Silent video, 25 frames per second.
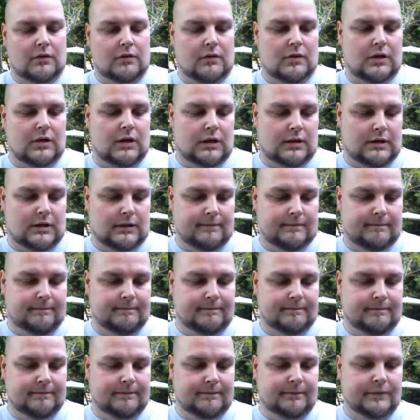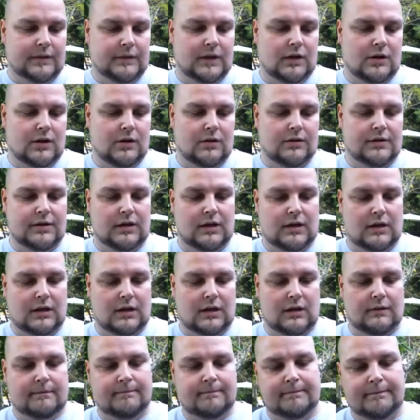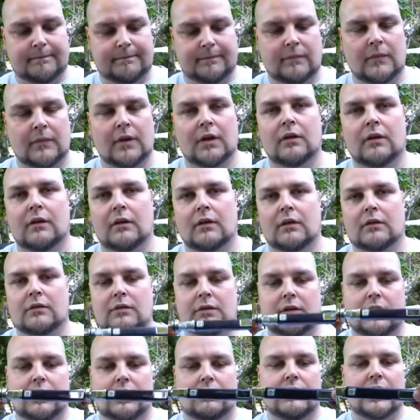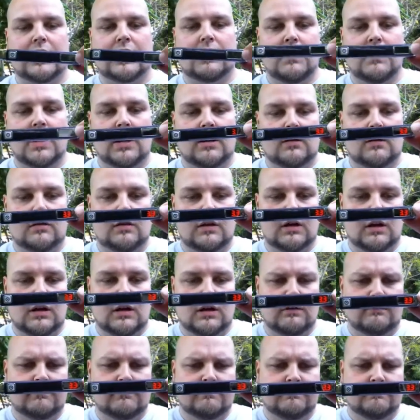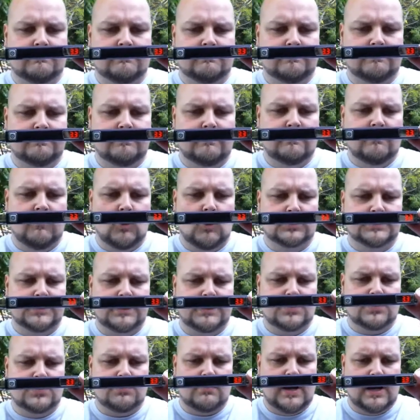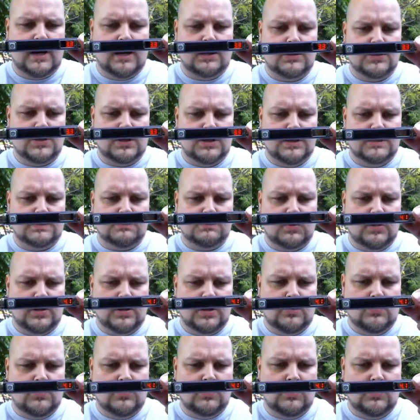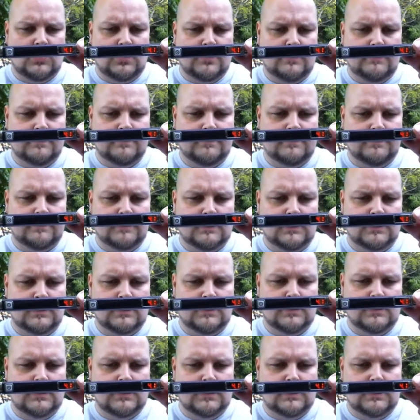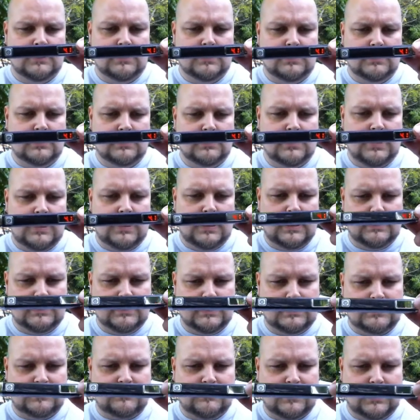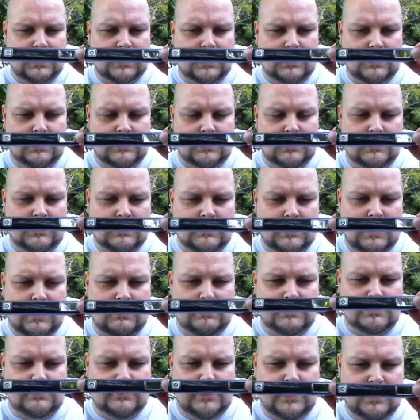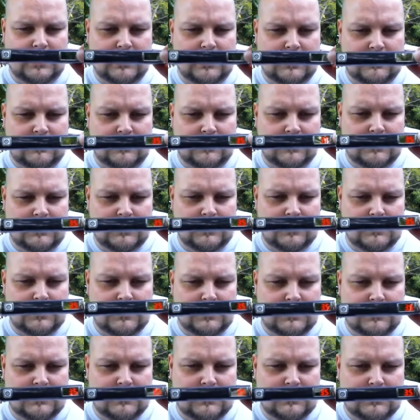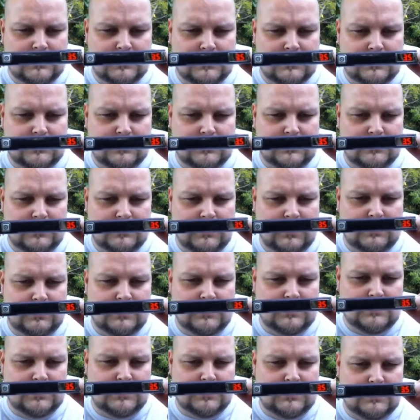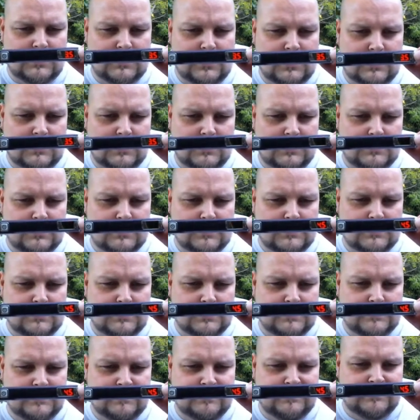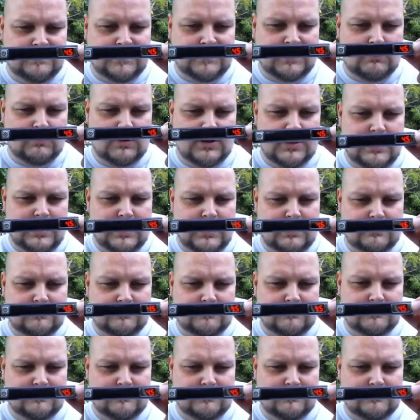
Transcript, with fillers: Um, you know, the uh, the recommended uh, voltage range is pretty cool. Huh, that's funny. Now it's reading. Oh, did you see that? Well, there.